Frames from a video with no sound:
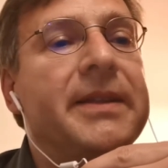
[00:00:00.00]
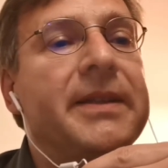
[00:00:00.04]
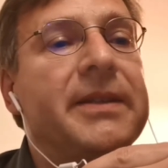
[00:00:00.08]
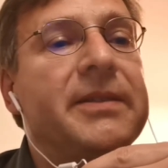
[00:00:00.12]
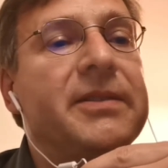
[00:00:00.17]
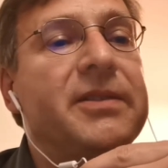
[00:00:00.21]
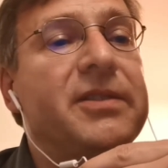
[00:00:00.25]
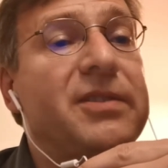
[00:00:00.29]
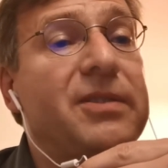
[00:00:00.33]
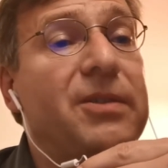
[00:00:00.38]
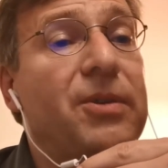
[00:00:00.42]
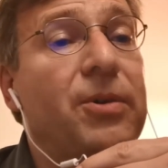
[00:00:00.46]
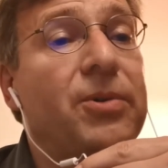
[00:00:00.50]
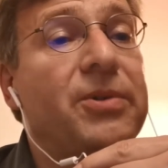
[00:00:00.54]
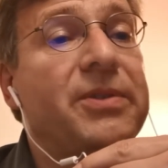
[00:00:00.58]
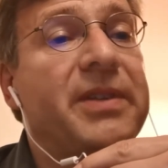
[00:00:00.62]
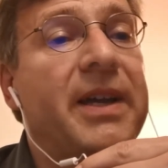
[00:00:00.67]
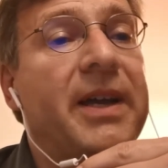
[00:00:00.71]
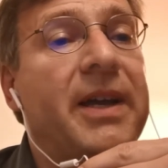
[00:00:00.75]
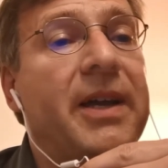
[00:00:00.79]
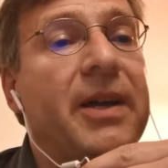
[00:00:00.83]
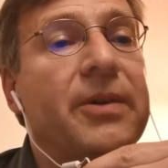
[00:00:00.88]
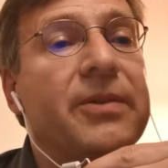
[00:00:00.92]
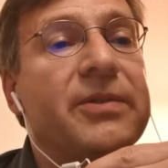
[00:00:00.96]
and in
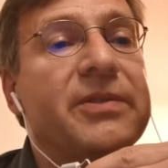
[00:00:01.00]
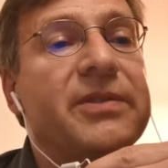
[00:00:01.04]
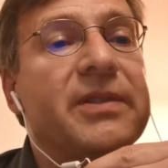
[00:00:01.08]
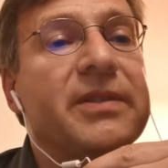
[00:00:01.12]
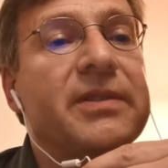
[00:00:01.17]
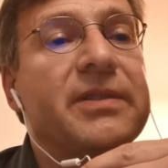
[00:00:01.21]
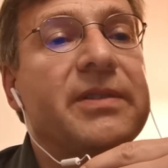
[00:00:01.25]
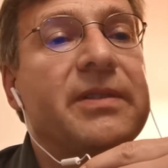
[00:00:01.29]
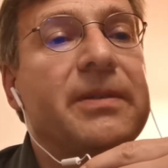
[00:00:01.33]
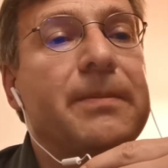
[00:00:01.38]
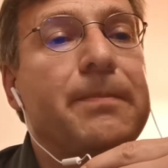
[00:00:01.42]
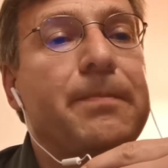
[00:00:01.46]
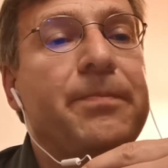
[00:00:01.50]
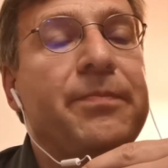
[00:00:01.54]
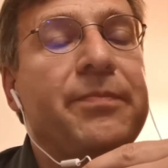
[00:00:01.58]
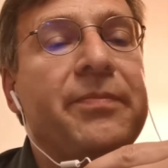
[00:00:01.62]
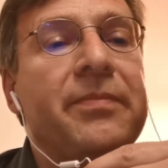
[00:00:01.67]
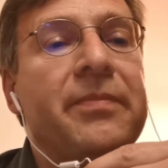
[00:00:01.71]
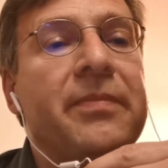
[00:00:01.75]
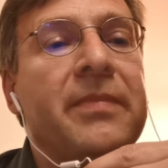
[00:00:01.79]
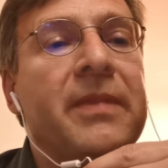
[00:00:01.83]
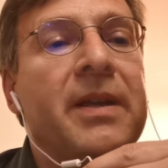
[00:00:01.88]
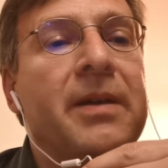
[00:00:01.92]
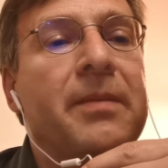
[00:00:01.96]
slaughterhouses.
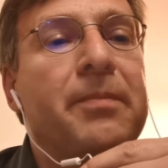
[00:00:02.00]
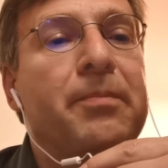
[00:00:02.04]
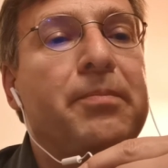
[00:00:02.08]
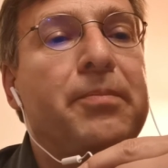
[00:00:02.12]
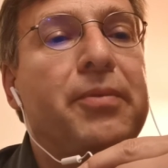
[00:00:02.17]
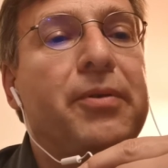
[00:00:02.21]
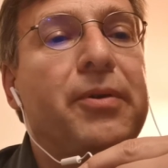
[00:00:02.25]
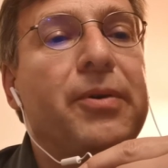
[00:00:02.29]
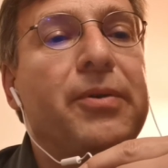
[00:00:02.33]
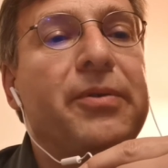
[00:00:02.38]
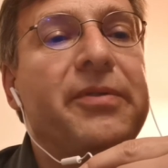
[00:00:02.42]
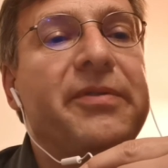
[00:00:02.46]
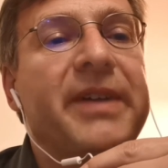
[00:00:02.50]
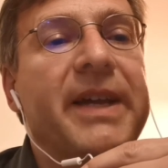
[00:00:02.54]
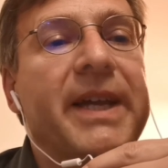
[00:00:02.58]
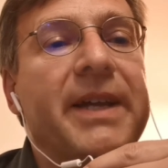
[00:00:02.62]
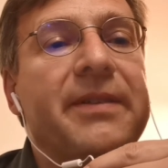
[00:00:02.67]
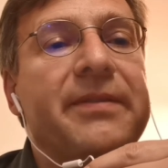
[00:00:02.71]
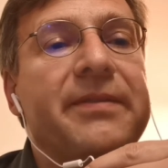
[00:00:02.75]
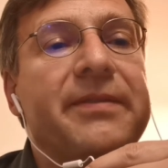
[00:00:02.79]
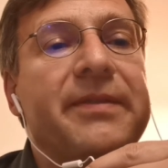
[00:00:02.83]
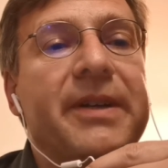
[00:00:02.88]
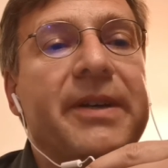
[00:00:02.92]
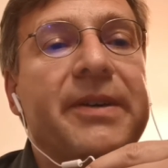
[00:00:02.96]

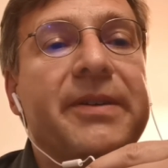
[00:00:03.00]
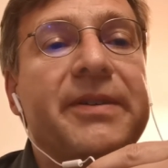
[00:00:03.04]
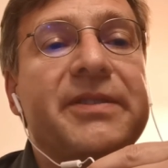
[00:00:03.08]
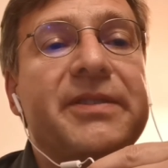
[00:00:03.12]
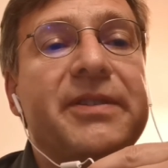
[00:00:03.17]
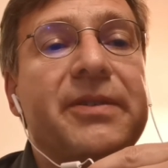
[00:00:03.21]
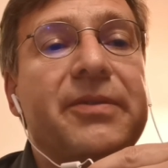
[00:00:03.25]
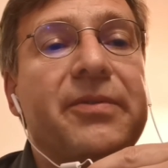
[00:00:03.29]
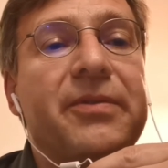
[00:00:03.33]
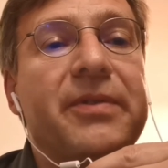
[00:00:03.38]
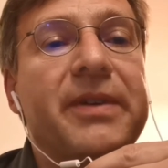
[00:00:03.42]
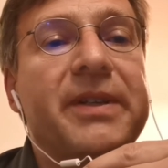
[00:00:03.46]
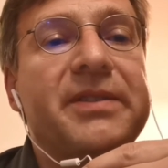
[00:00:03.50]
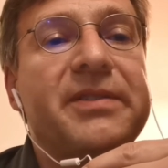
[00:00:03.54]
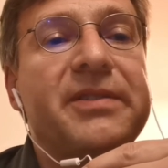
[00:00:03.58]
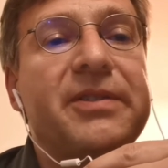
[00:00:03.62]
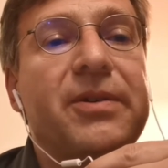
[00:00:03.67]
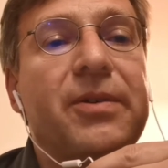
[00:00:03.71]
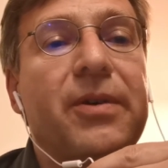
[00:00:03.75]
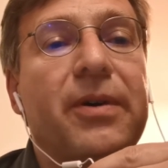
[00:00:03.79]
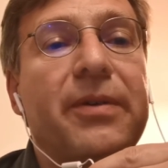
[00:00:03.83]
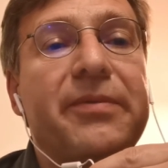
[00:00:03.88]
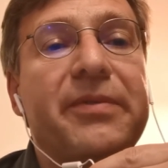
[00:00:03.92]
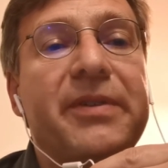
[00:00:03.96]
Proving there is a
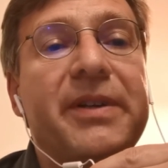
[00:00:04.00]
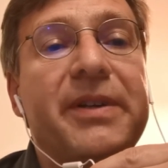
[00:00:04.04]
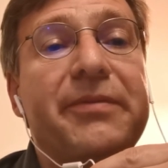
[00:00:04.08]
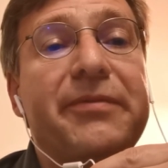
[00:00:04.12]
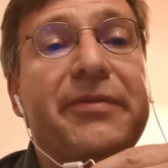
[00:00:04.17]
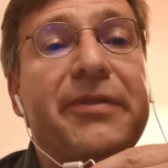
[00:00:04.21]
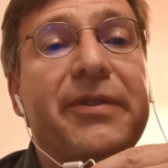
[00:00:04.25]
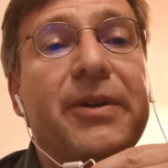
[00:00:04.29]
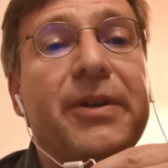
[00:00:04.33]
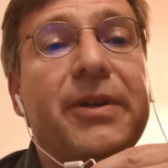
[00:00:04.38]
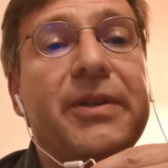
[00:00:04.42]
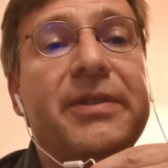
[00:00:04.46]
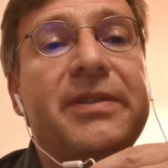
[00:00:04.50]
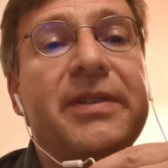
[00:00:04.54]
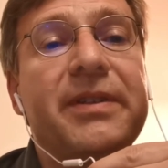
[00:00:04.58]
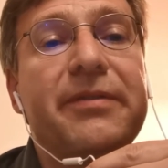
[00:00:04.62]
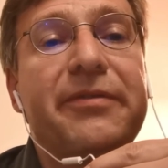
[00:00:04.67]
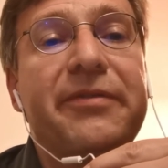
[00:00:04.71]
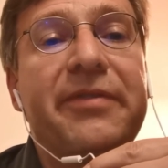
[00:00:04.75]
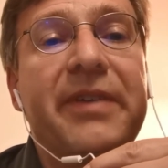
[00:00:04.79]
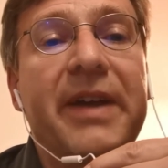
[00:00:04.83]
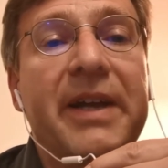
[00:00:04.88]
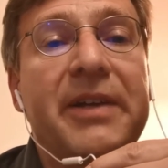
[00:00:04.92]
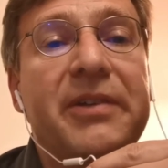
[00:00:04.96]
risk of revert
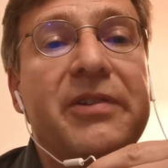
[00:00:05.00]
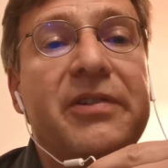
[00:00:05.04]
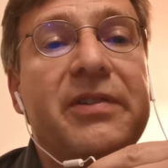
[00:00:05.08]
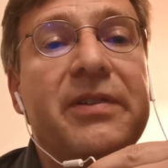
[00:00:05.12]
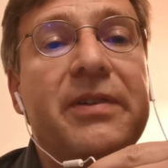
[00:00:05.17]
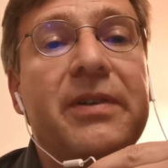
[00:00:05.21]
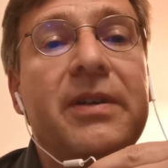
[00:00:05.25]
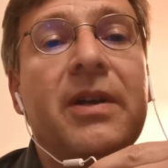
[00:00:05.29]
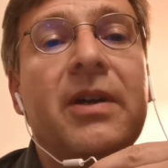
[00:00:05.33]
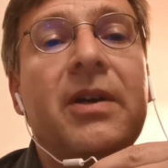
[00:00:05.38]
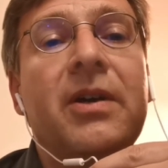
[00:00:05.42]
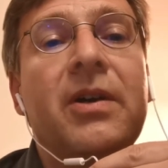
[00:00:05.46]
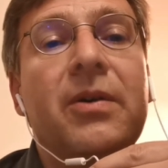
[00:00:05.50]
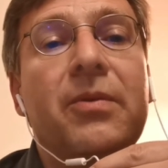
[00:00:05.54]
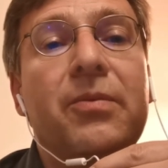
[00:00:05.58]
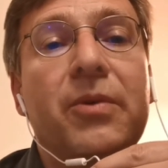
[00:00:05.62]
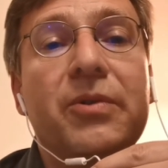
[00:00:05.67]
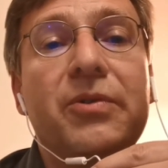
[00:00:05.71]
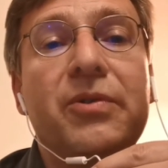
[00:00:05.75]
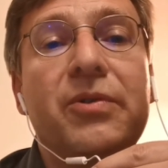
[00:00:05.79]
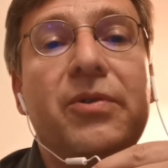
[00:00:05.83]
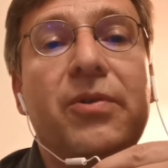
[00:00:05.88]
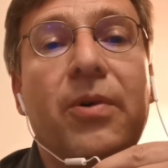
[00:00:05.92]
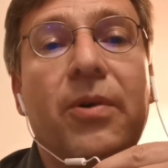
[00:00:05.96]
infection
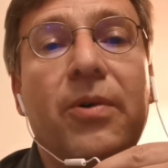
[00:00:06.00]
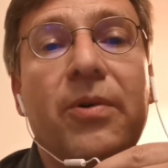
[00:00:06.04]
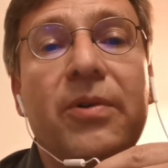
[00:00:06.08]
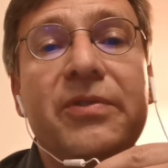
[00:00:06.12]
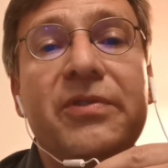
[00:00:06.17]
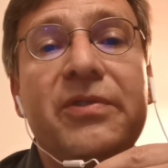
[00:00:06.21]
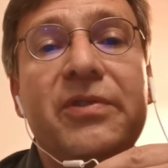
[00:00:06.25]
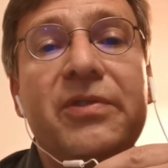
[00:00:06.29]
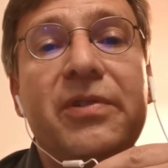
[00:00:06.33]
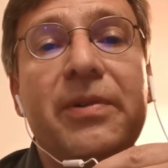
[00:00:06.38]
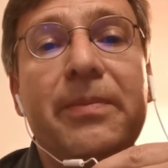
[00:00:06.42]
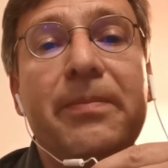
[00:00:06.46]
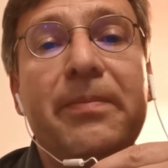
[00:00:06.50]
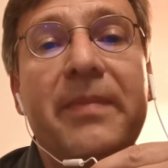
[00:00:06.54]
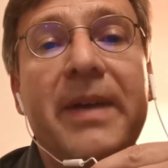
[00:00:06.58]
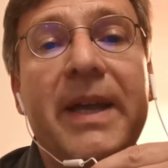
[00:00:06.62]
would cause